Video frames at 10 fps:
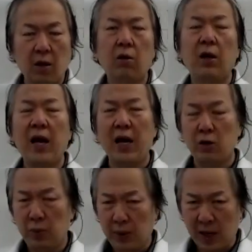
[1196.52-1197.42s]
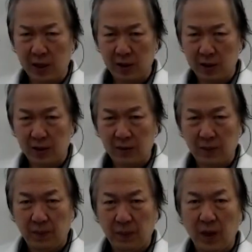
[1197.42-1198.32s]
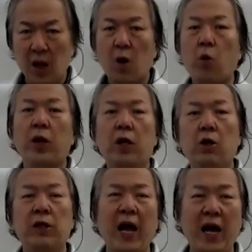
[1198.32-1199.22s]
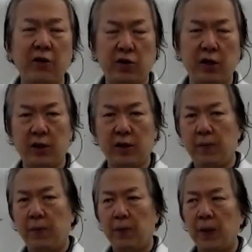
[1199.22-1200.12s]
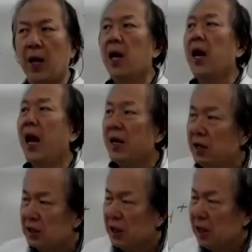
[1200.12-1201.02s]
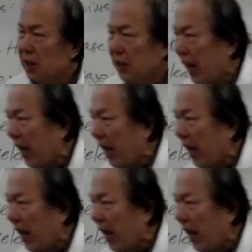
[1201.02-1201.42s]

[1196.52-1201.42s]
or H+, we call the acid. Anything